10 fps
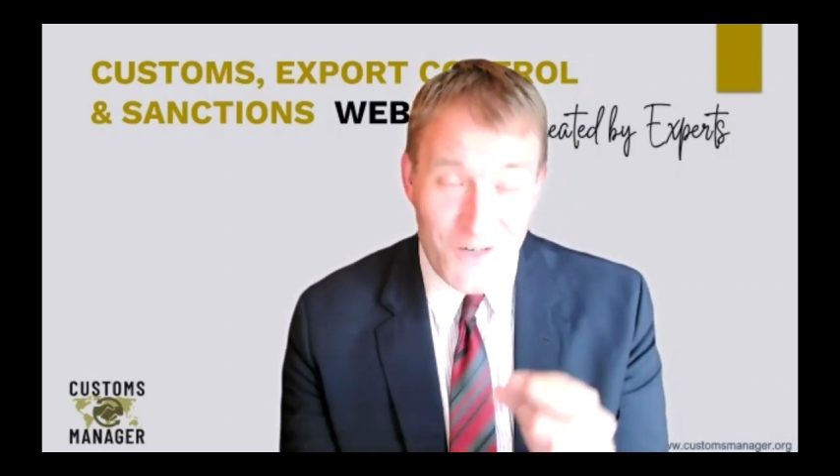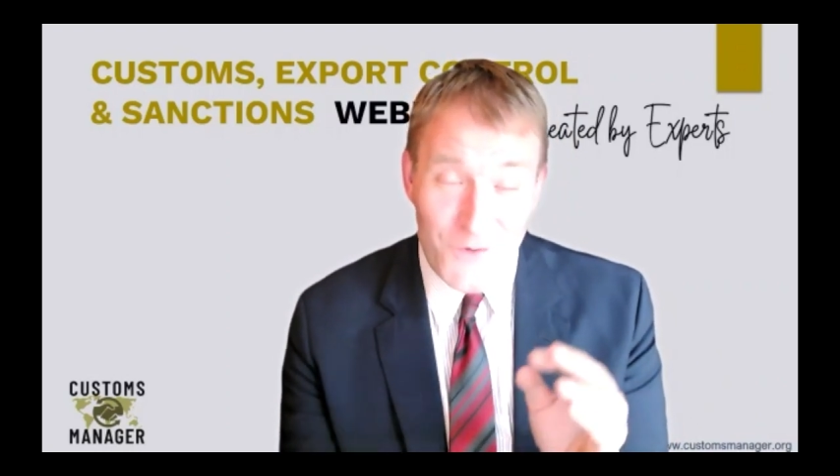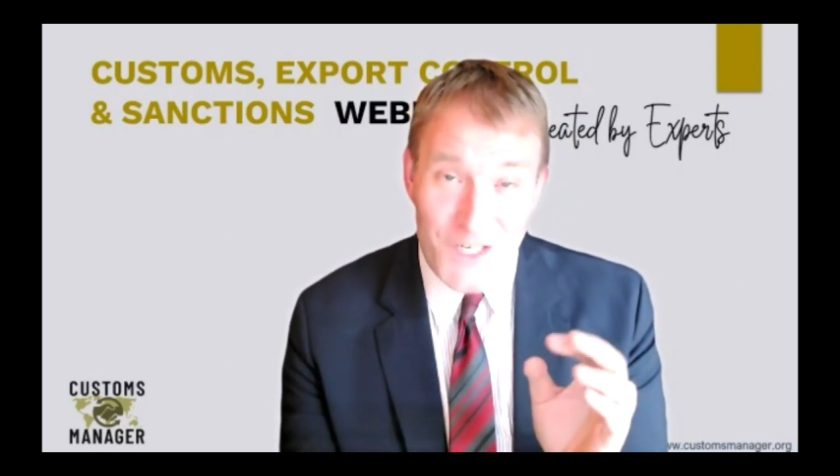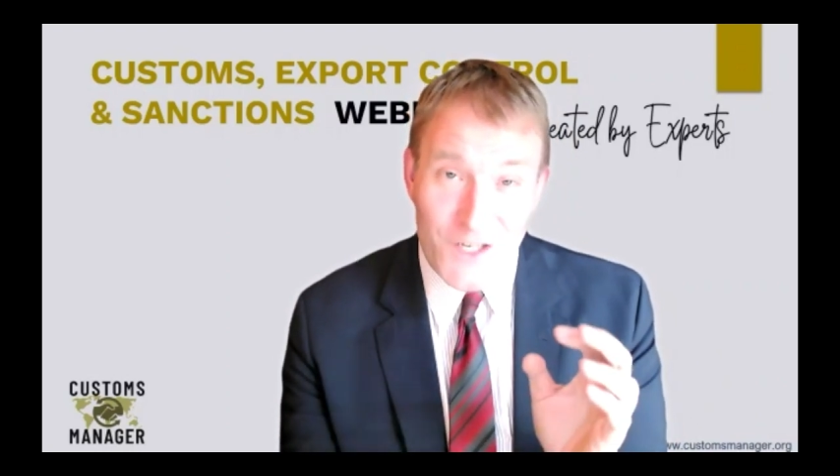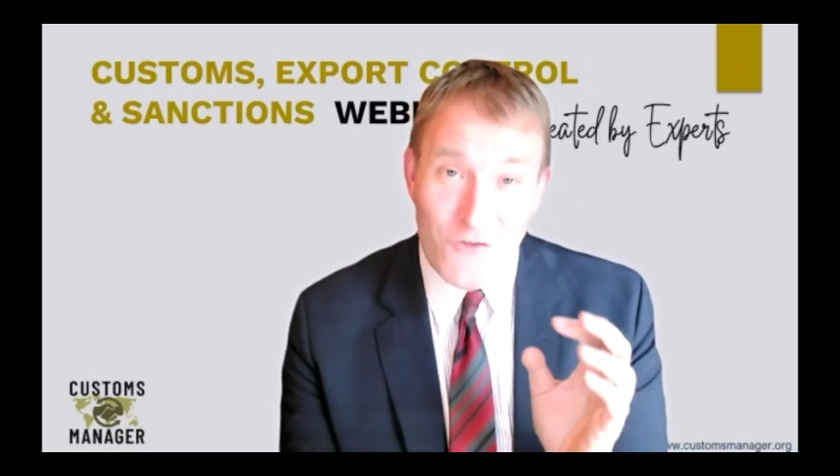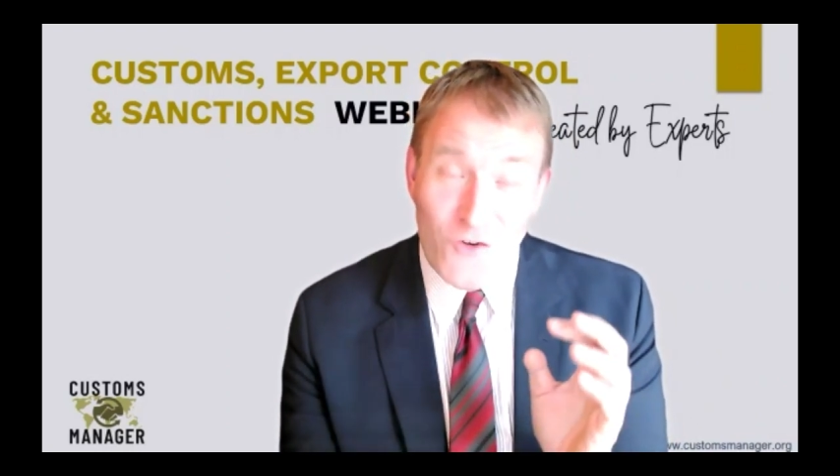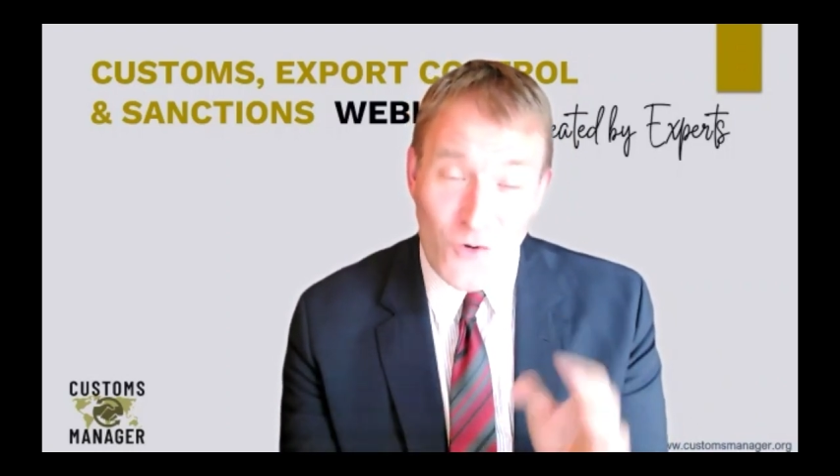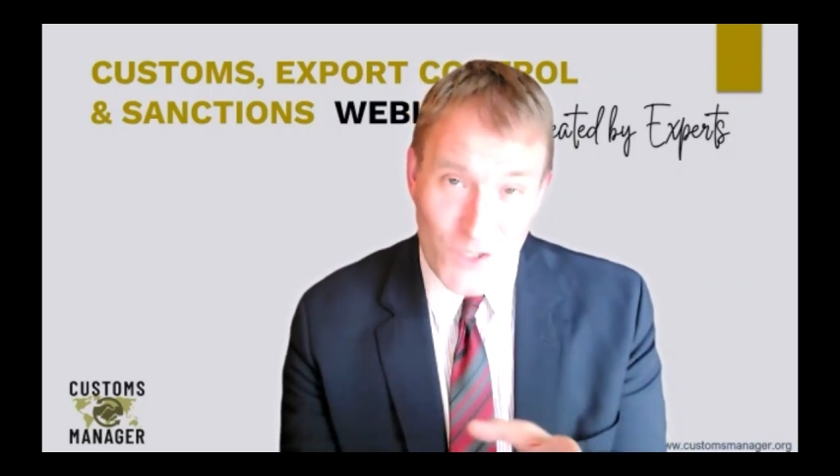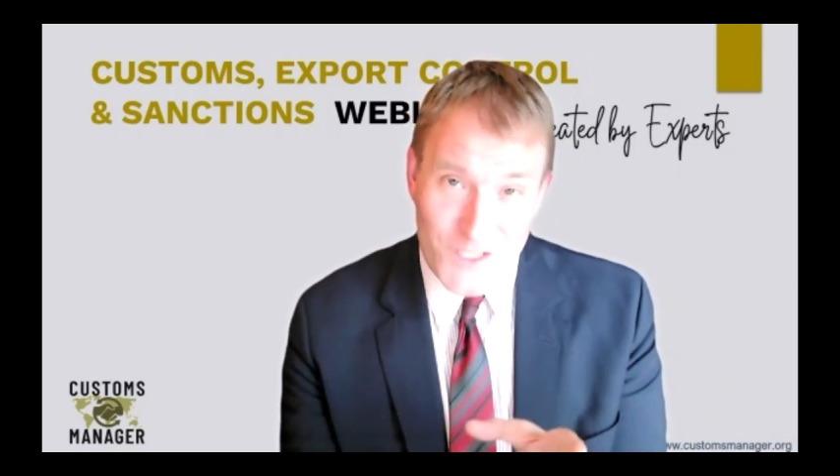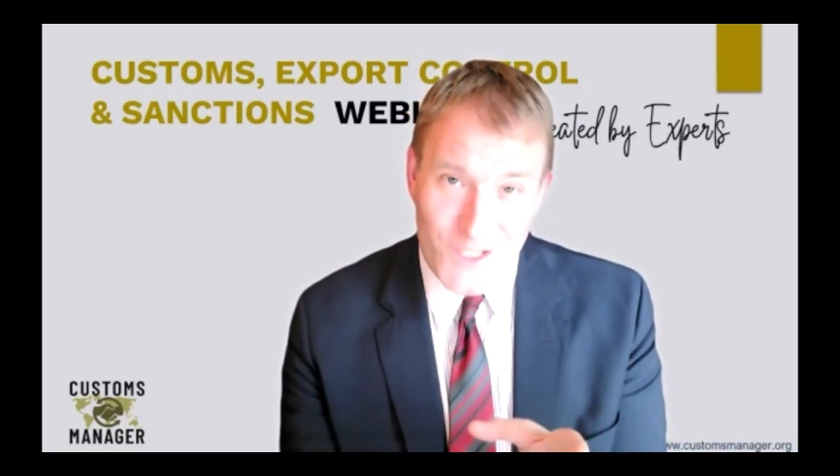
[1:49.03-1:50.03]
We're going to, of
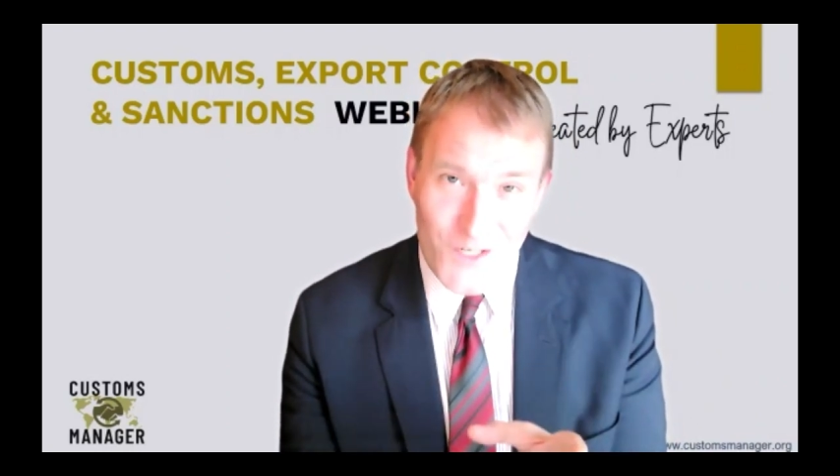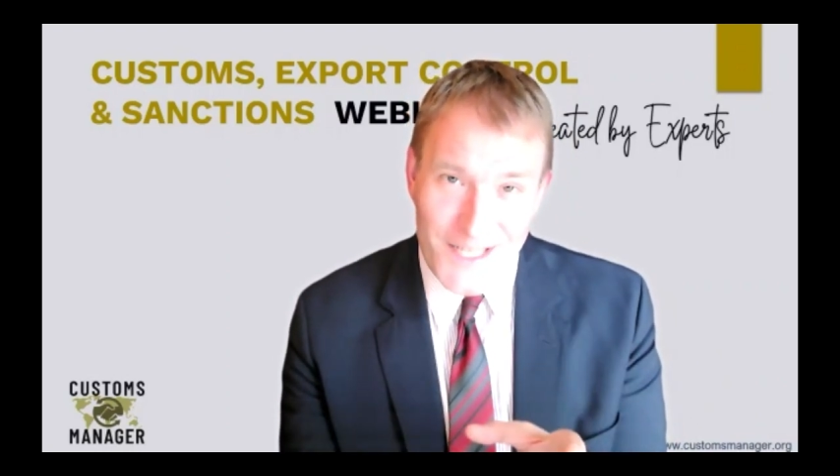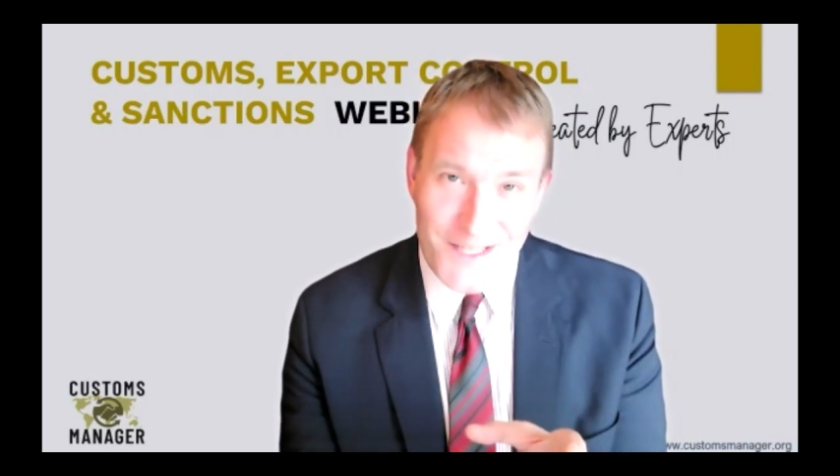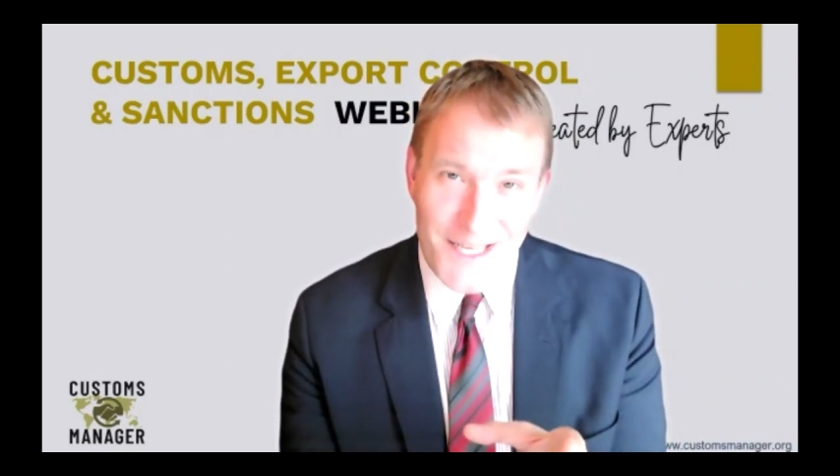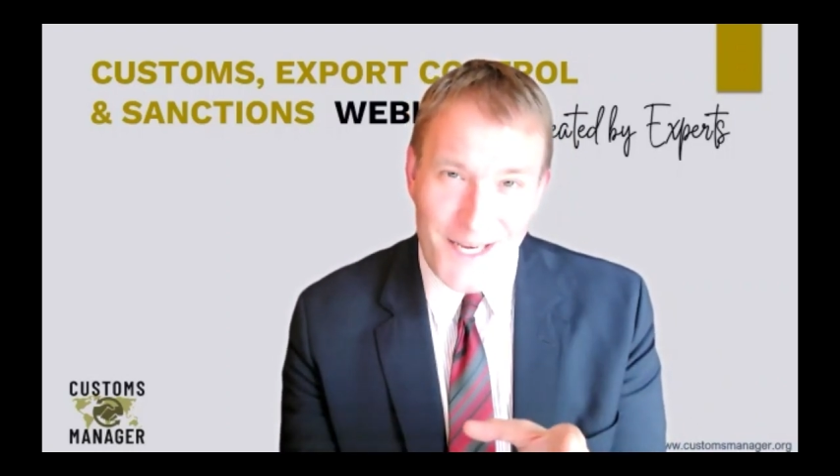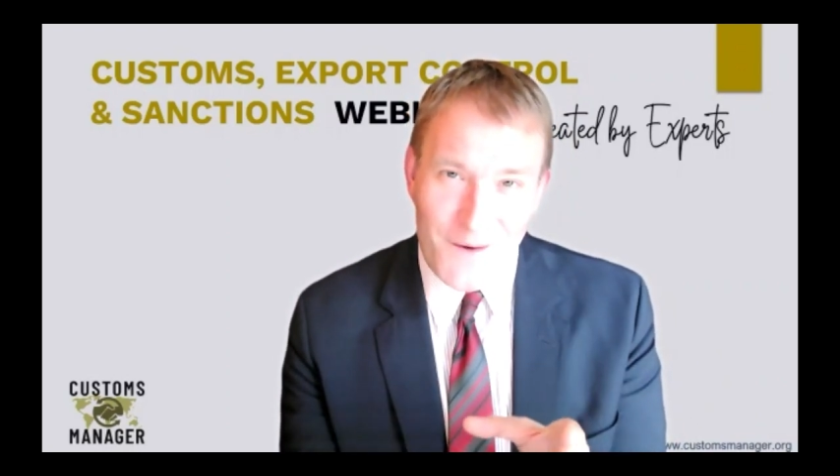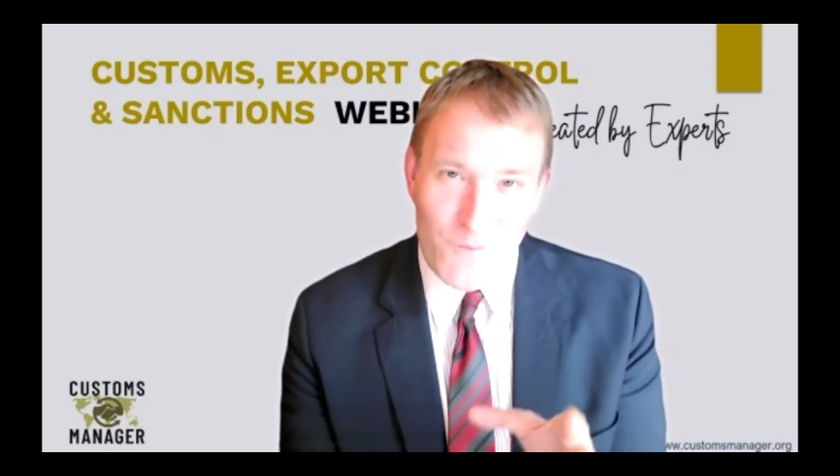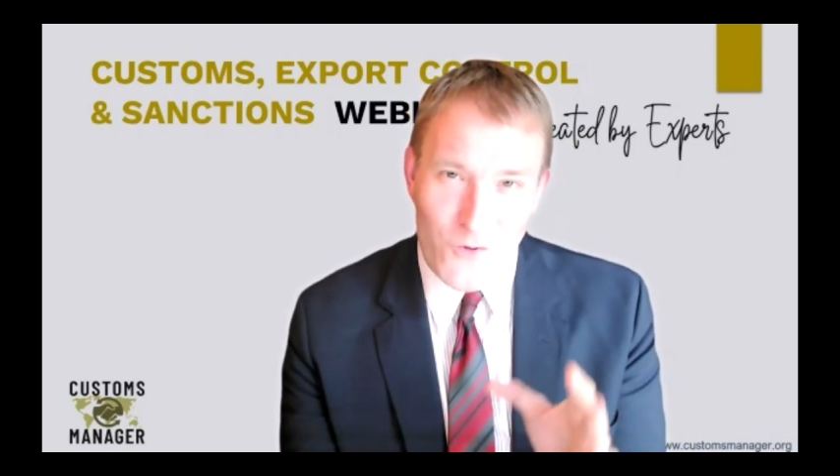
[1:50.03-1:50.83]
course, look at the